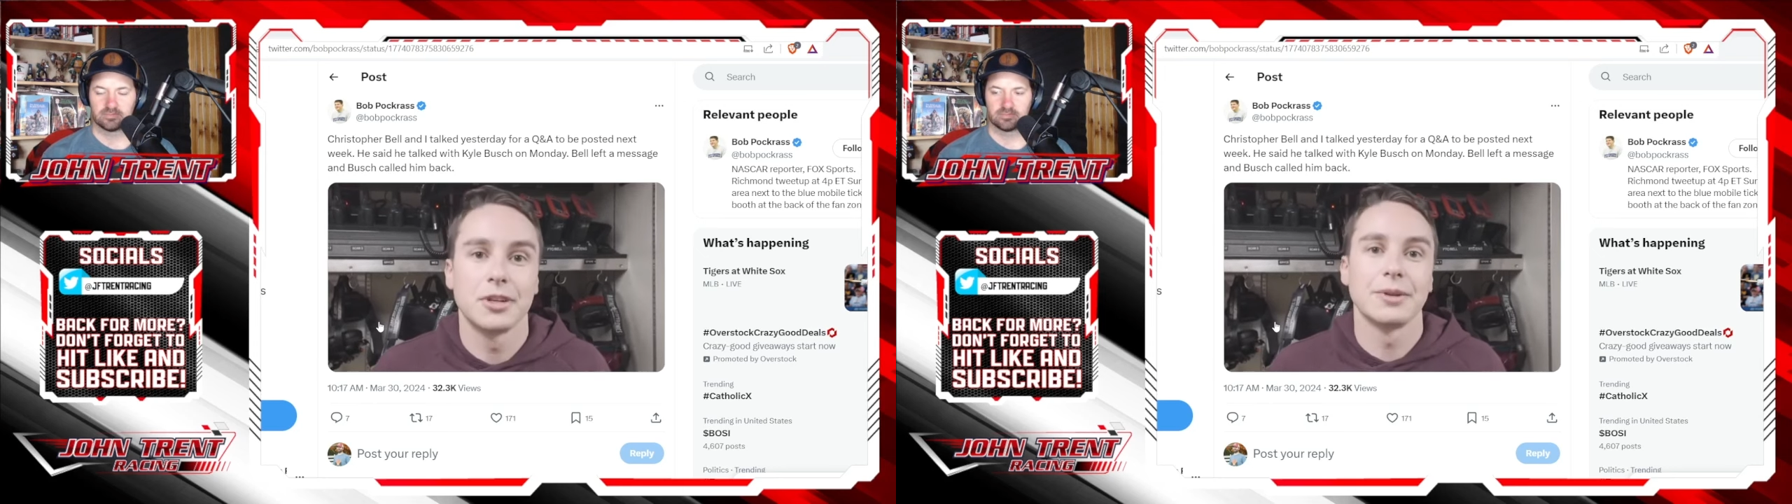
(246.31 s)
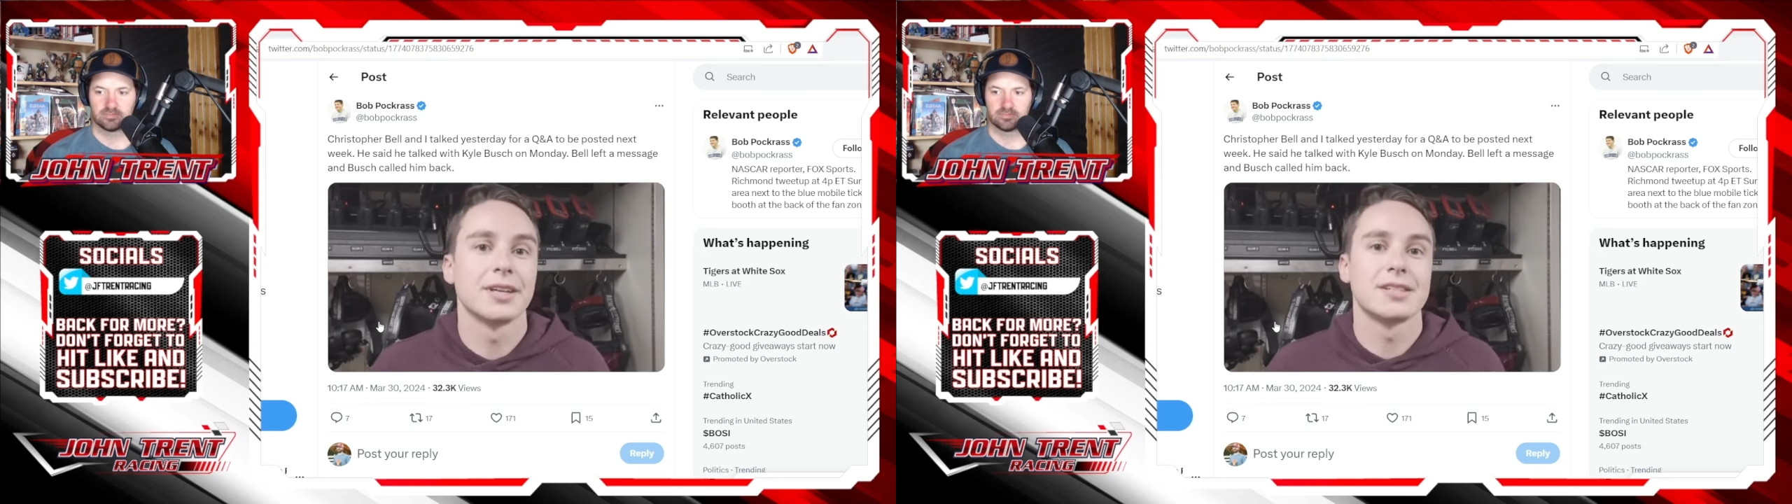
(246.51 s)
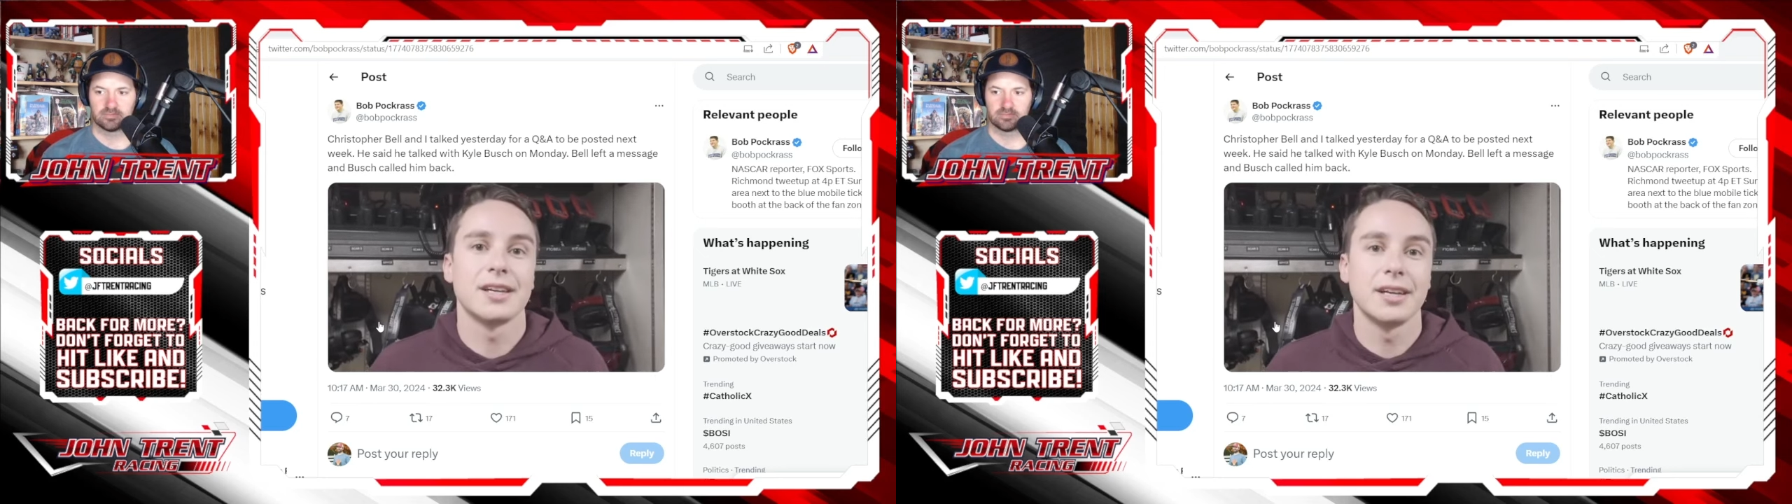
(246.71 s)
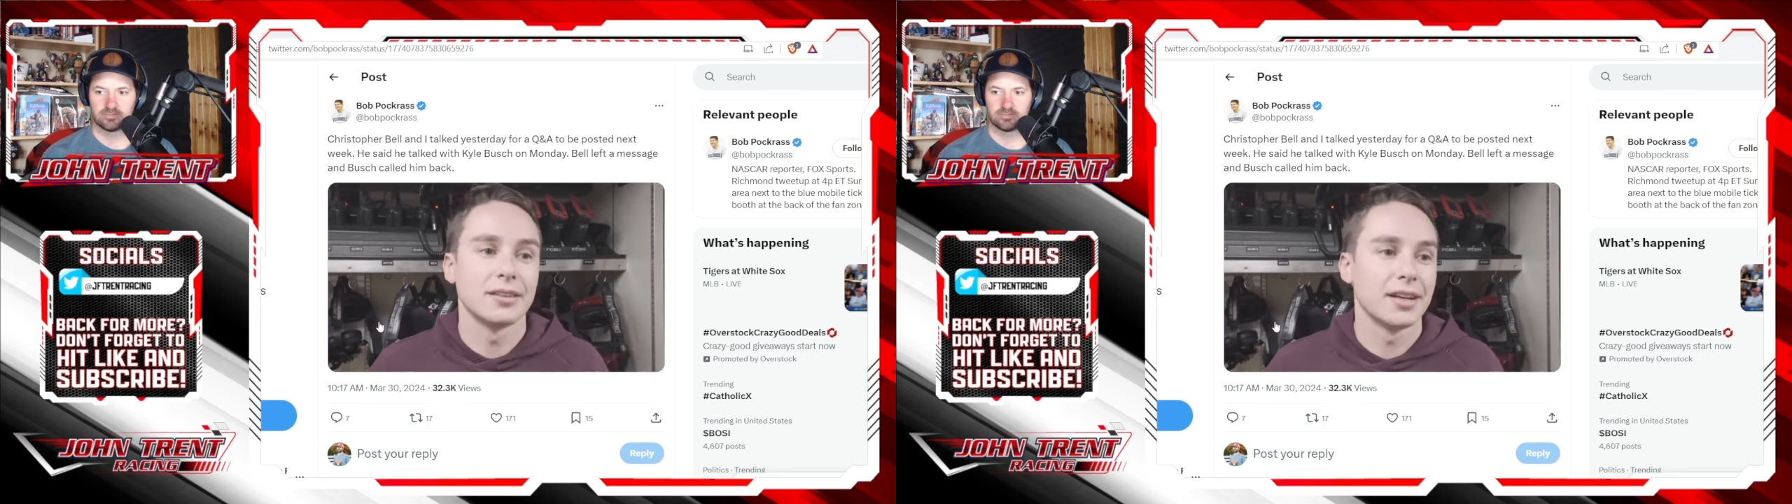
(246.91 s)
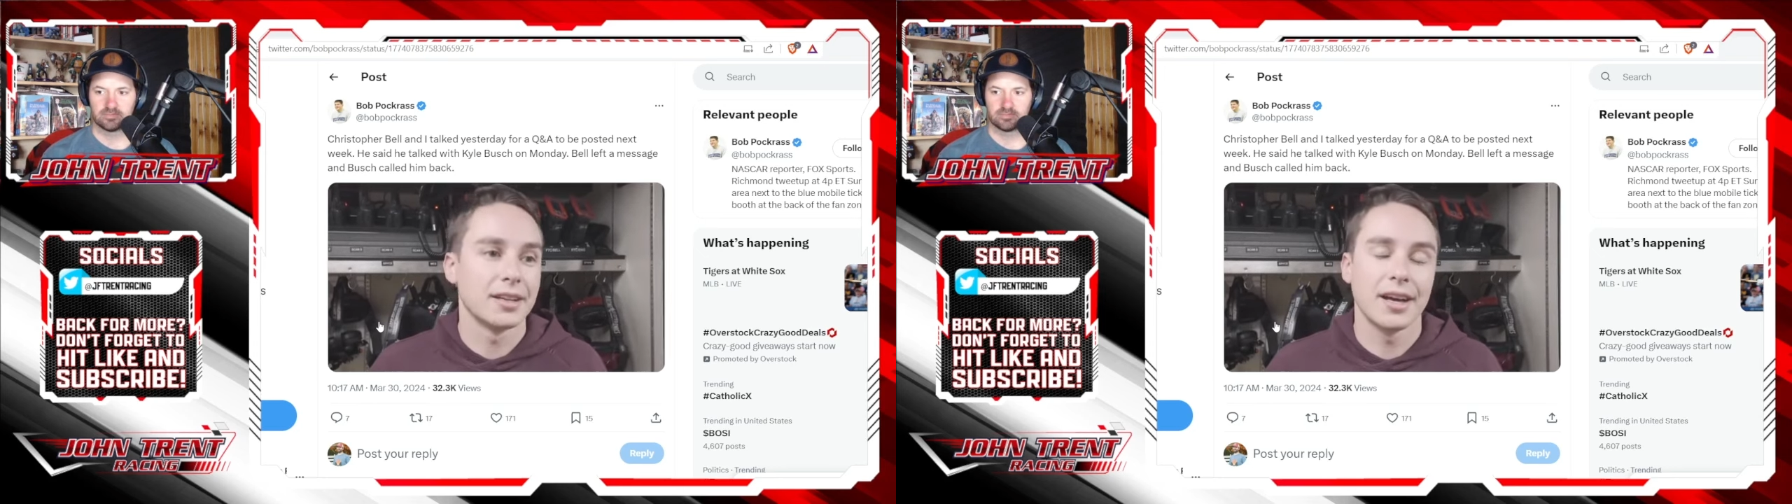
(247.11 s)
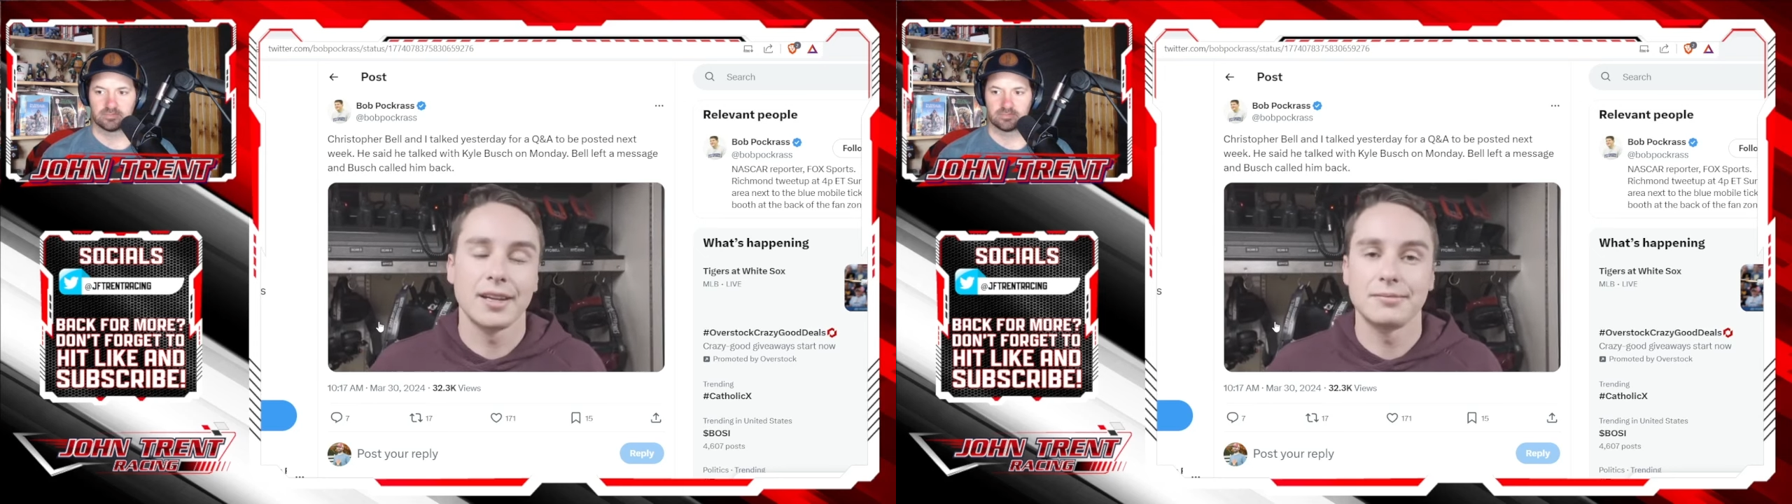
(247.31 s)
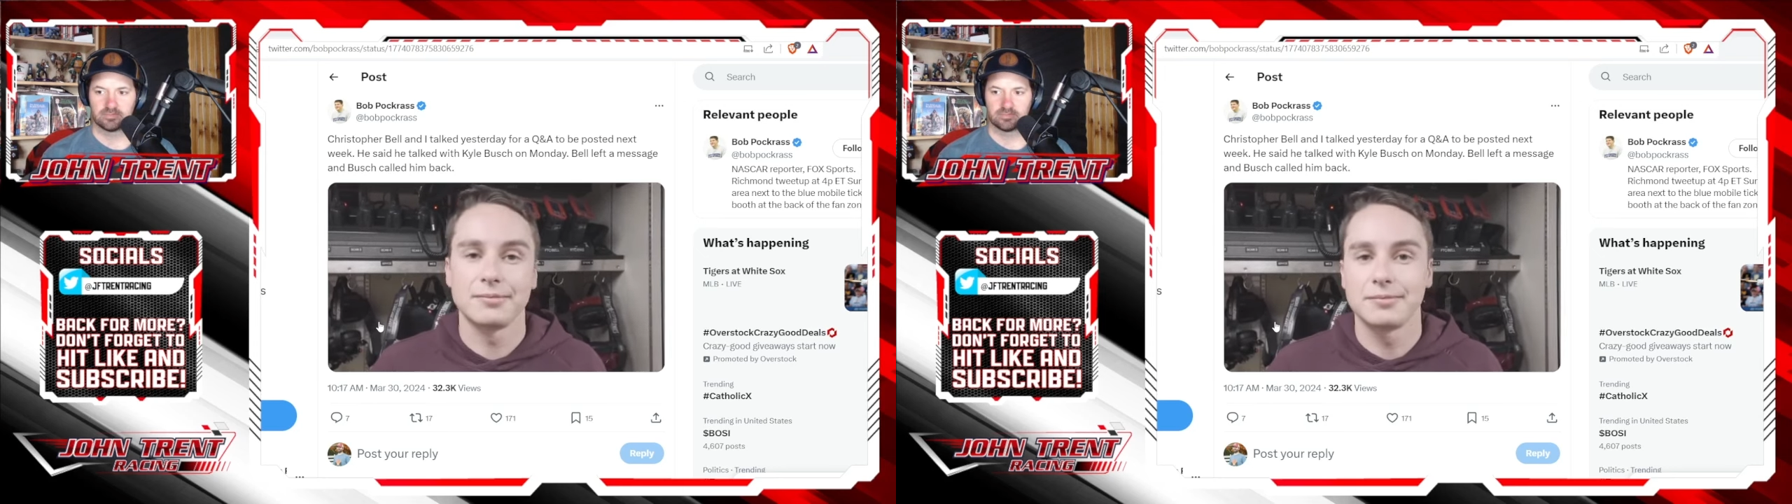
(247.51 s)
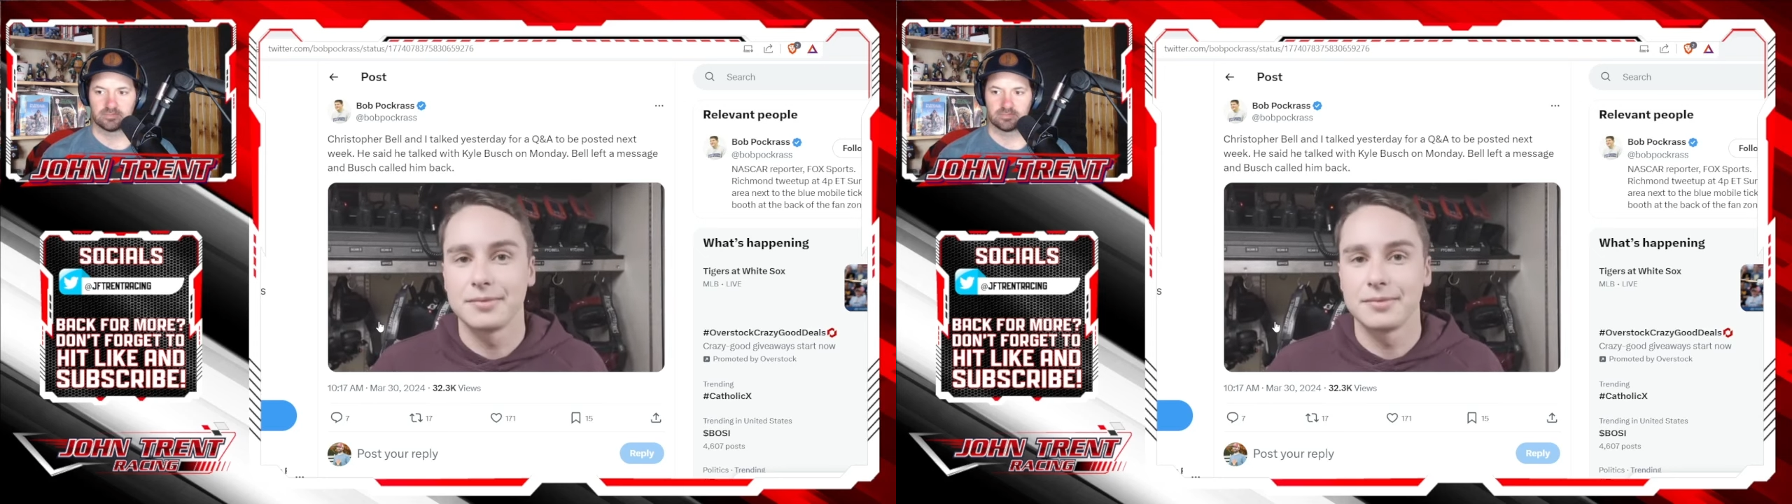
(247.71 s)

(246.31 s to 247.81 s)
what am I gonna say? Like I